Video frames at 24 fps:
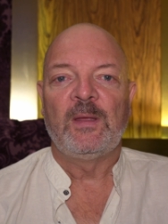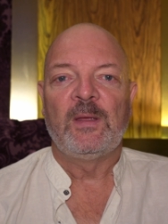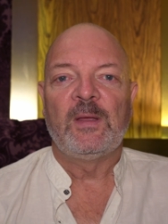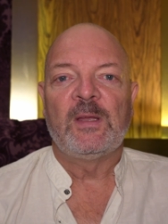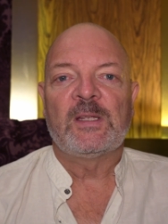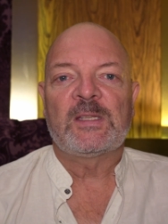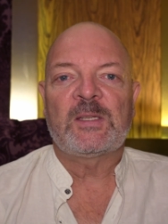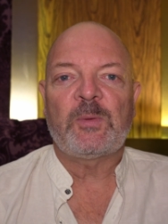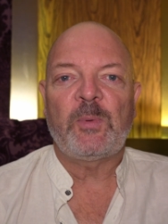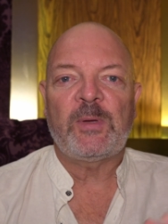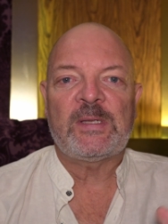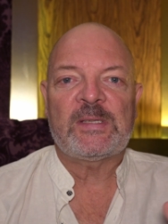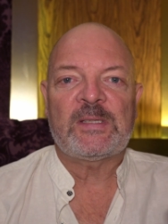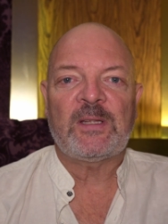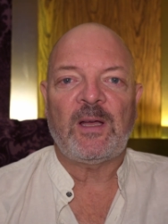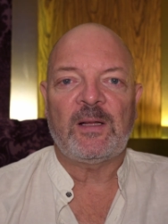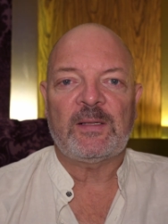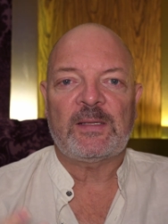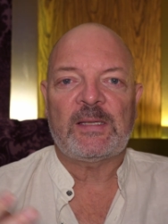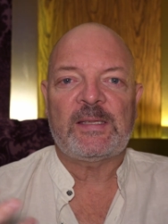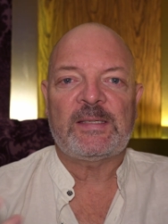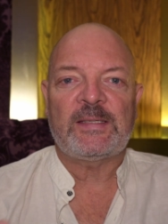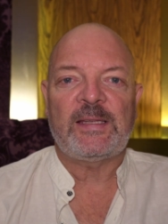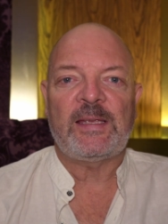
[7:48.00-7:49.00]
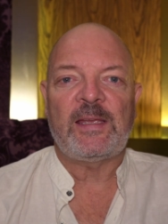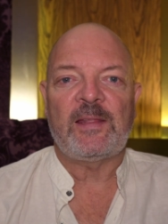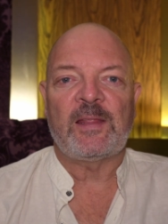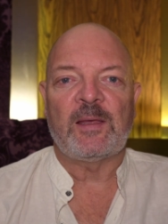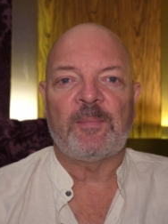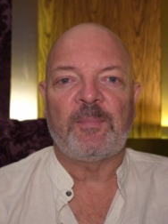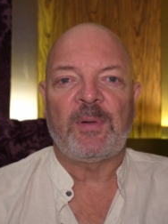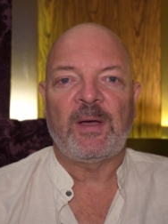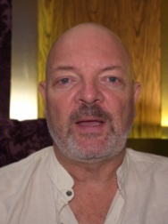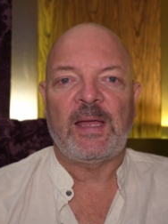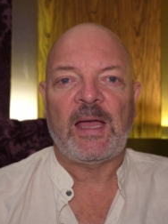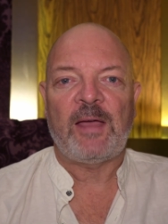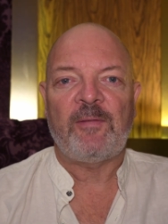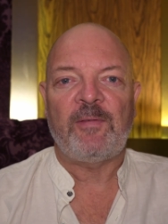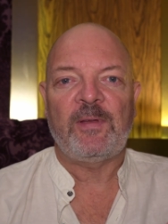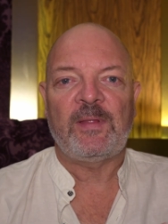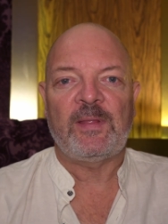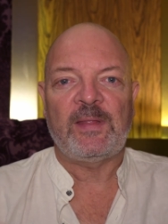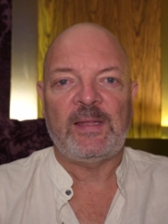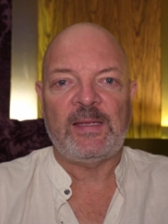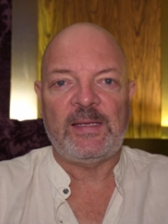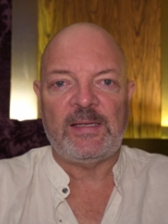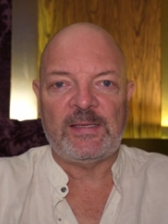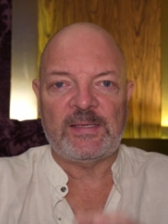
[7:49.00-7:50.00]
So we can start to see that by having
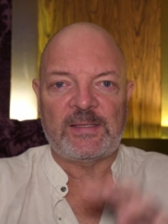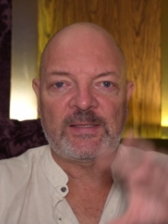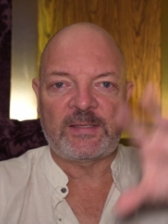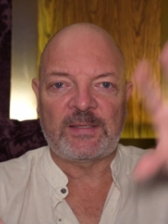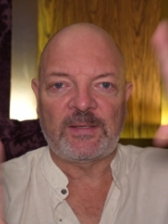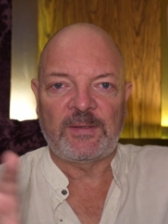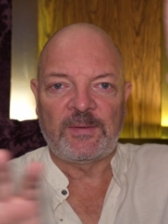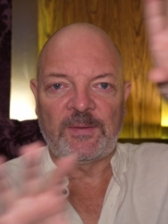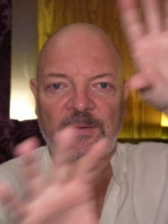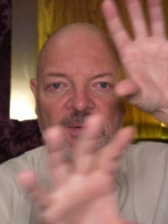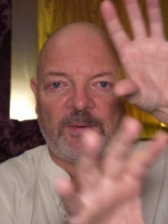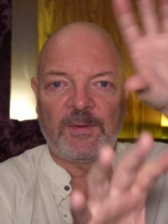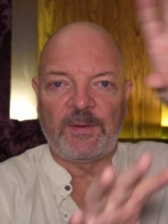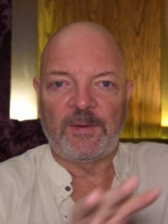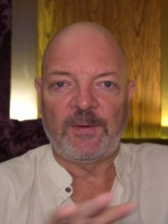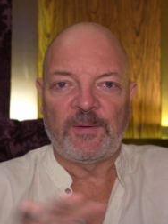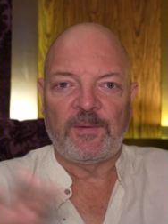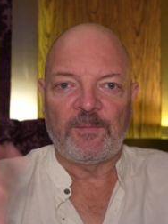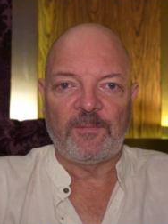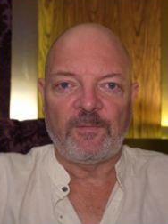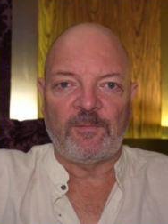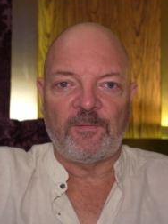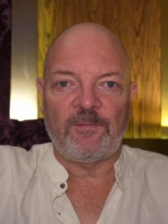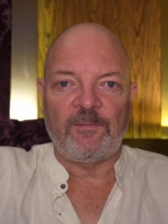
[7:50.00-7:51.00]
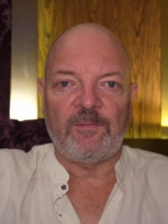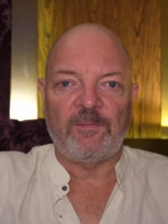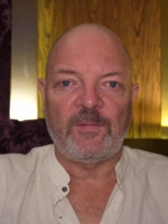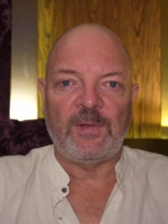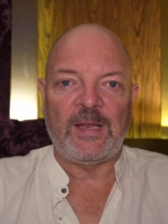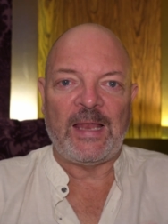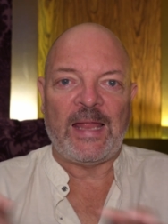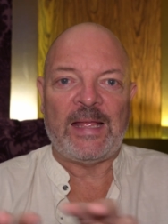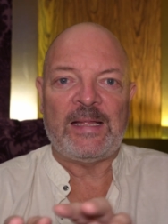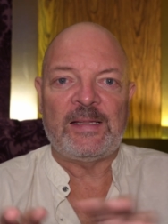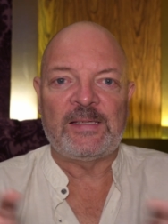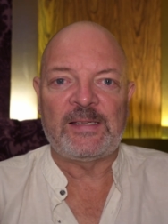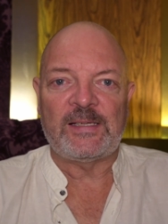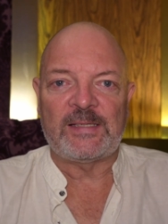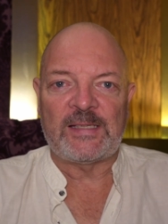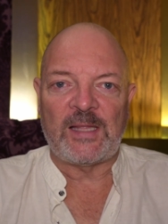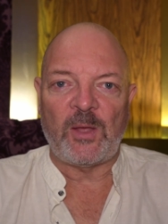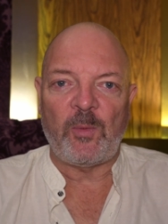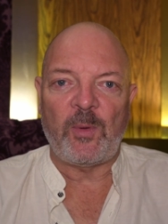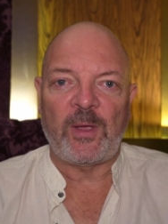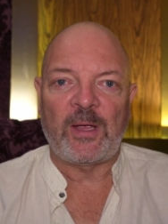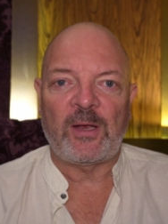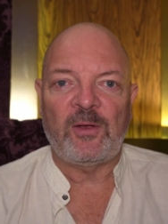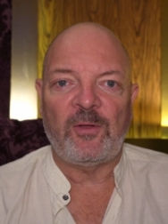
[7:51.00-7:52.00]
these lenses that
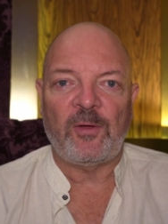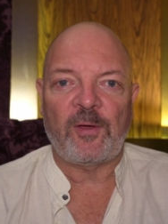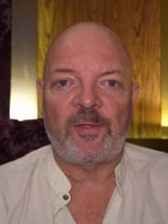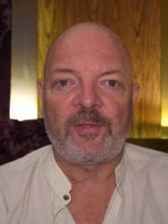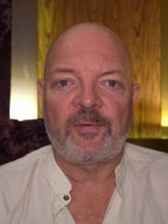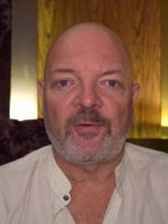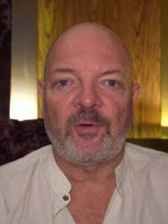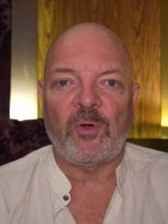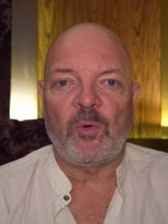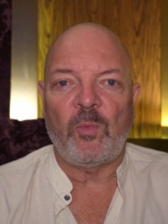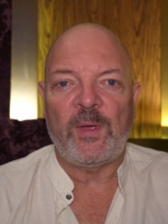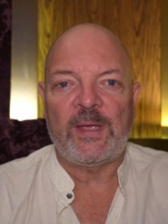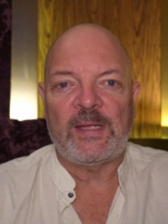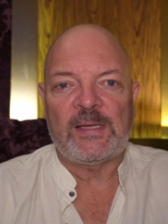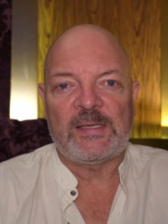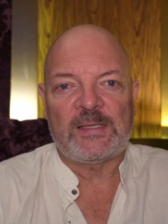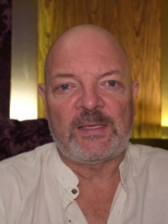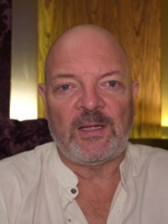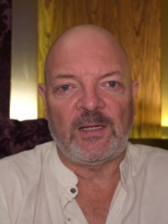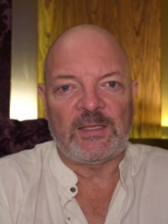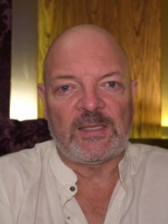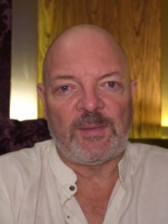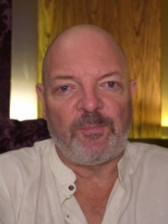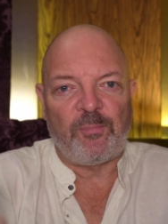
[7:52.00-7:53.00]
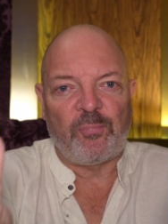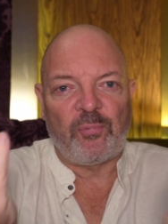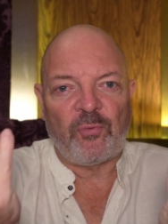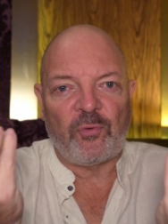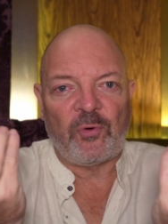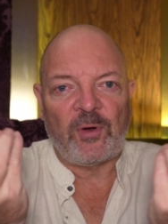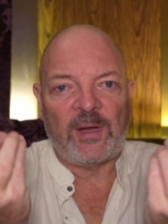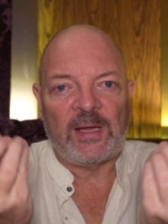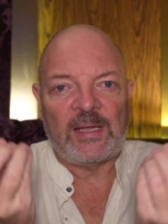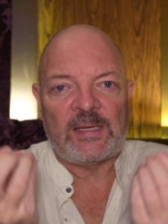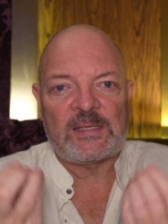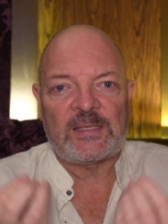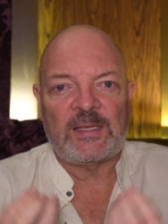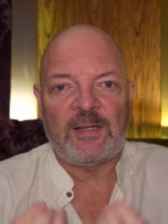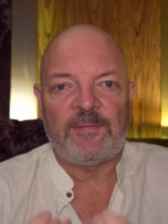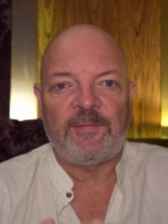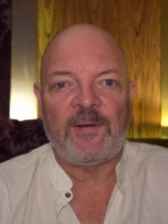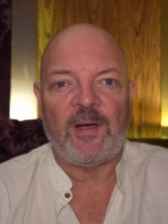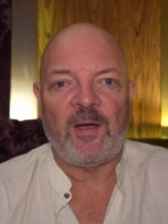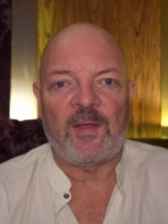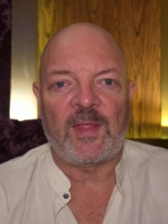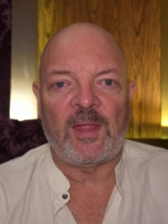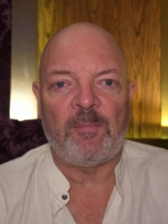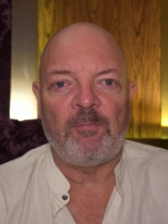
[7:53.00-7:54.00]
we can look through, we can start to bring stuff
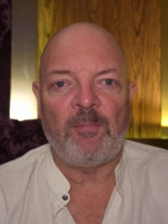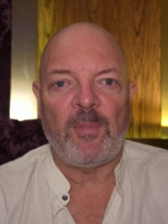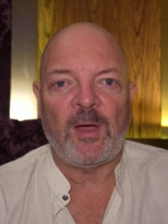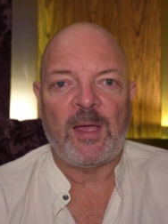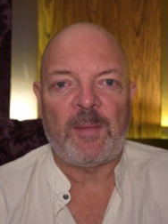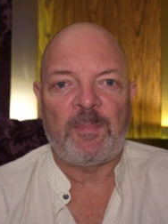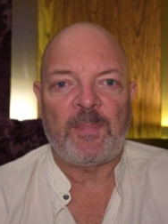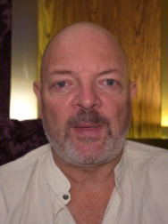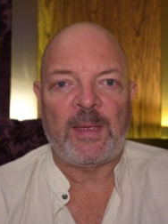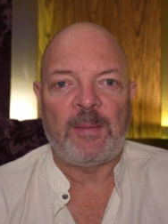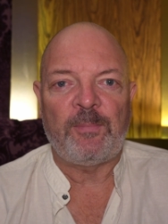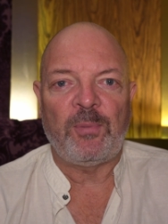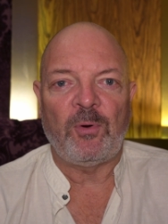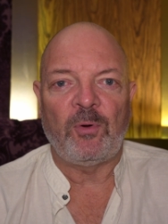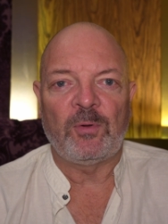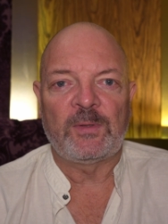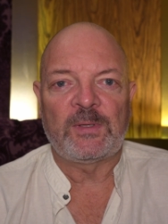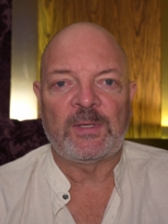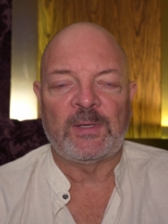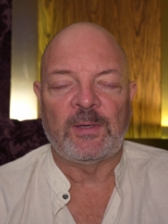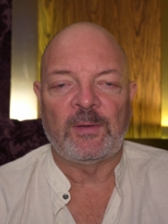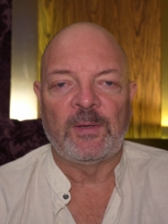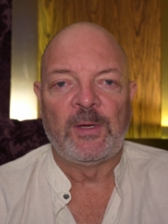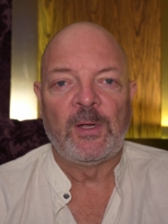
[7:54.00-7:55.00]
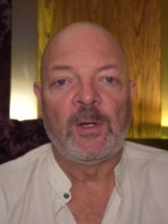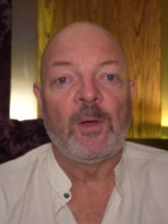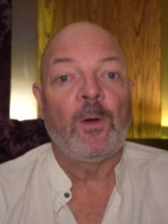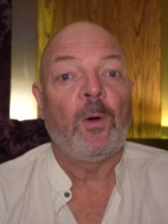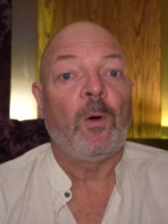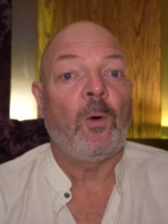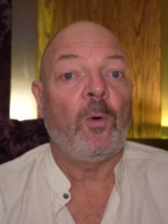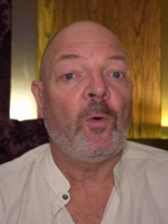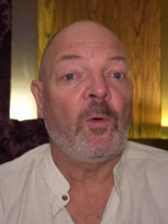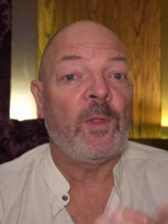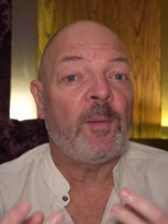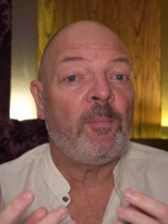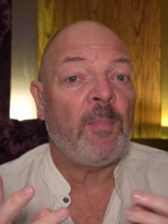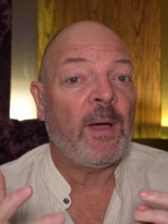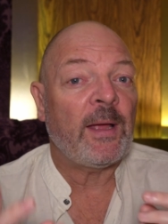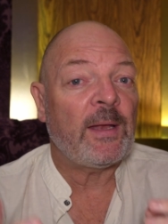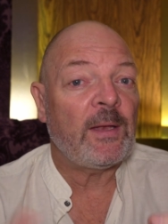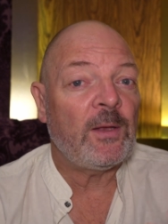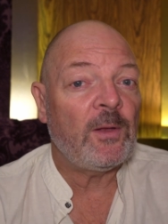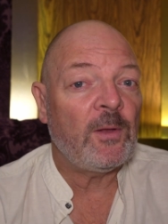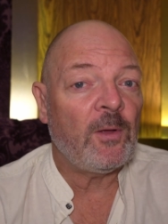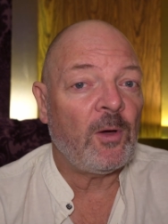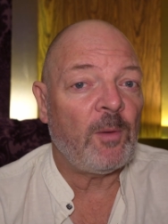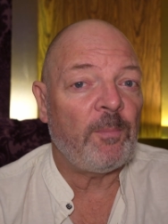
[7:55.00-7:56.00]
out that might be important or that might
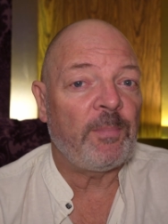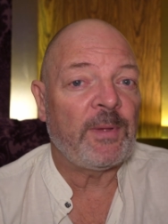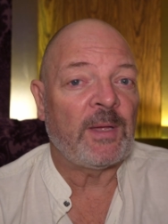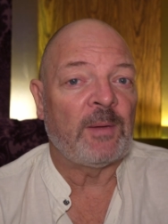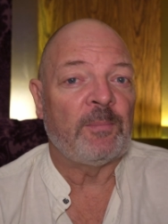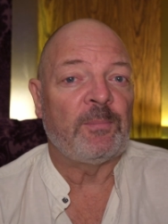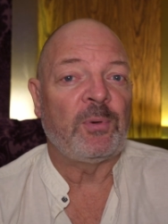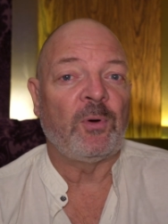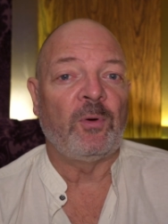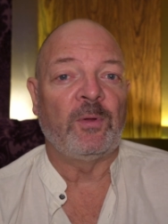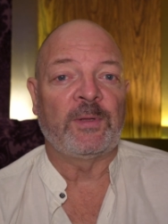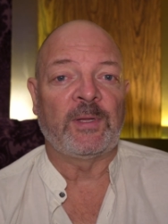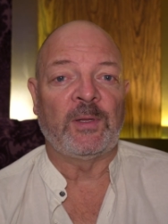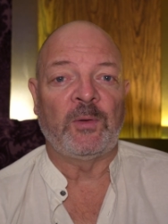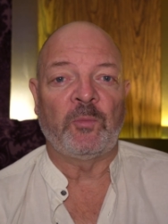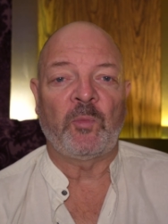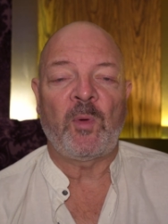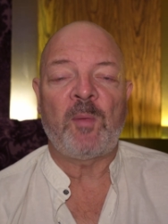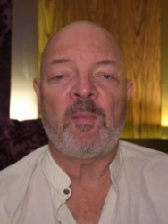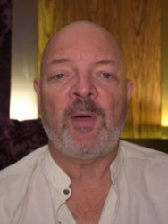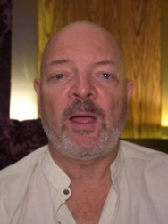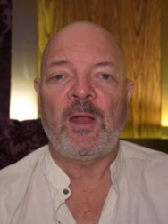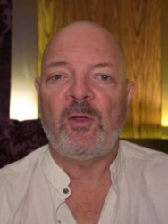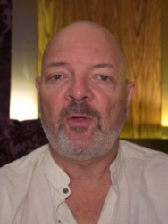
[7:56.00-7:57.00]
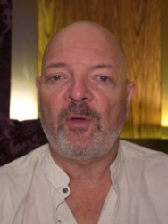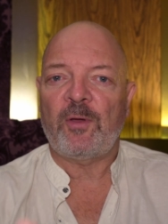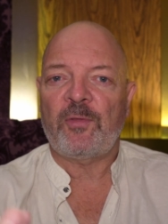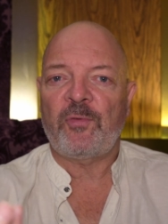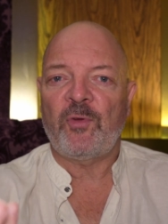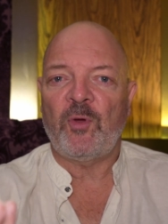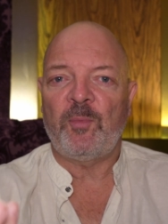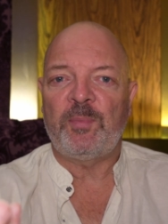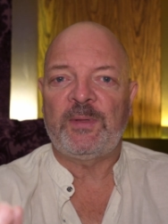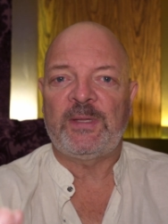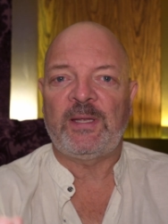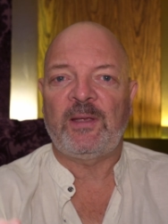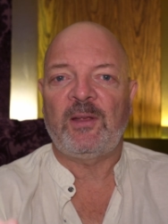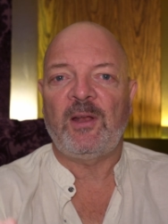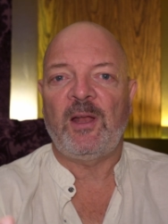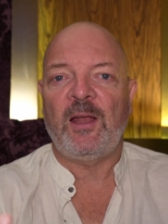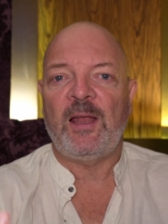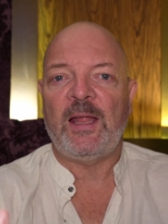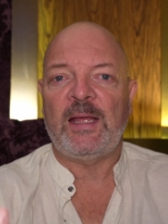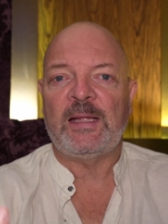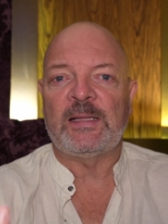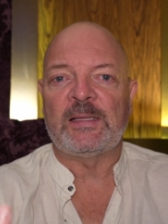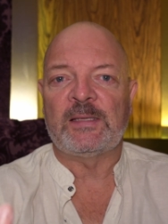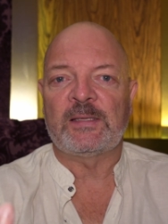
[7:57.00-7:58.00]
not be important. We might look through a particular
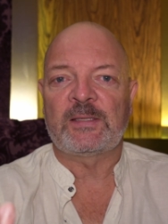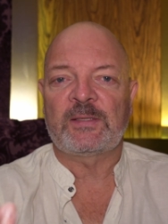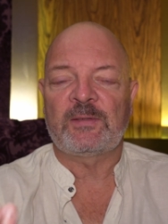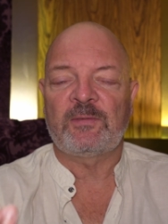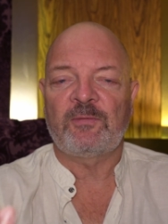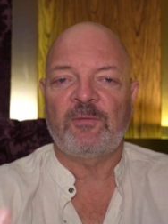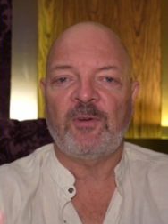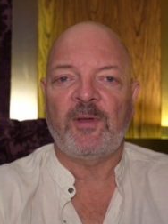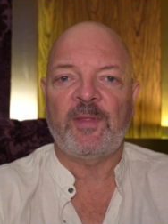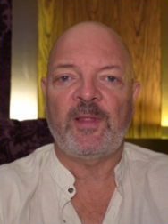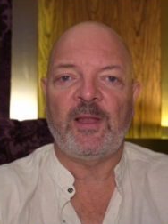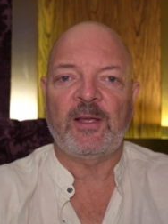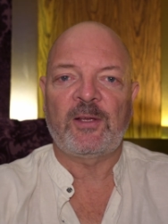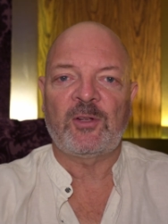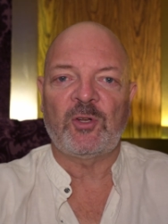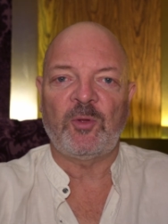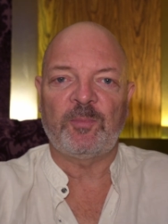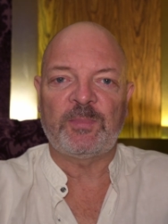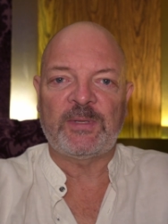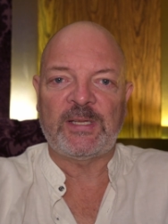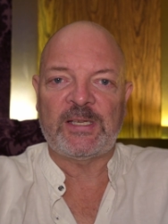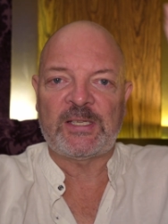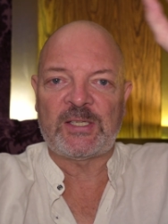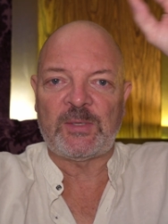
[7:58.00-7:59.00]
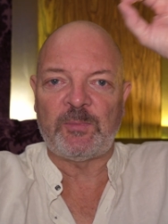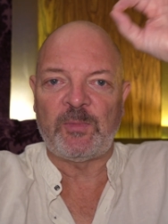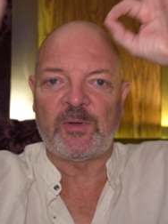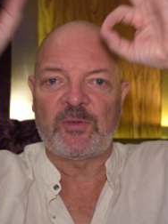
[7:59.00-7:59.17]
lens, rather like an optician.